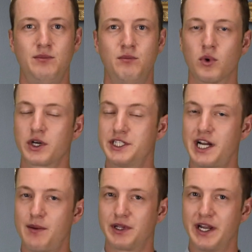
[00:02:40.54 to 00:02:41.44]
Mortgage
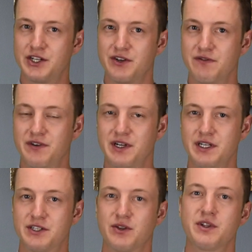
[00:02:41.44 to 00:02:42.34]
application
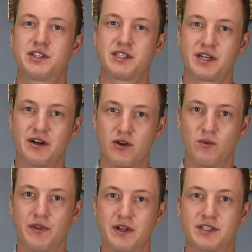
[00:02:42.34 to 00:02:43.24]
fee. So this is another
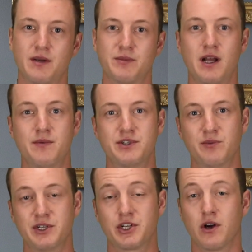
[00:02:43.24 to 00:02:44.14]
one that sometimes you'll
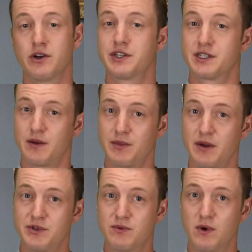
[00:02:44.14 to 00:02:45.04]
be charged and
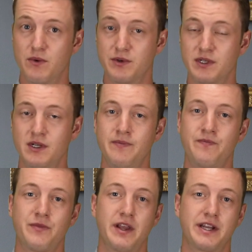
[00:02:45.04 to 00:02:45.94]
sometimes you won't.
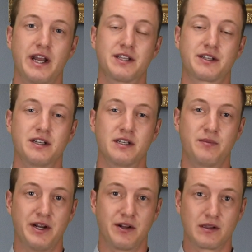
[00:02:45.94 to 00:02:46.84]
Again, it's going to
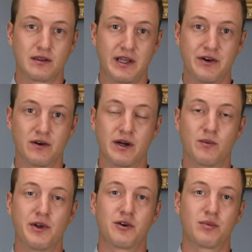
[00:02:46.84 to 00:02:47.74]
depend on the lender and
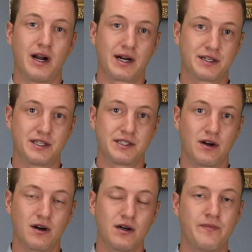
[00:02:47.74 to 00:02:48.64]
what their practices
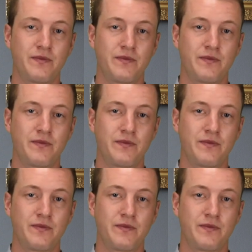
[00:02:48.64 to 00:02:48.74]
are.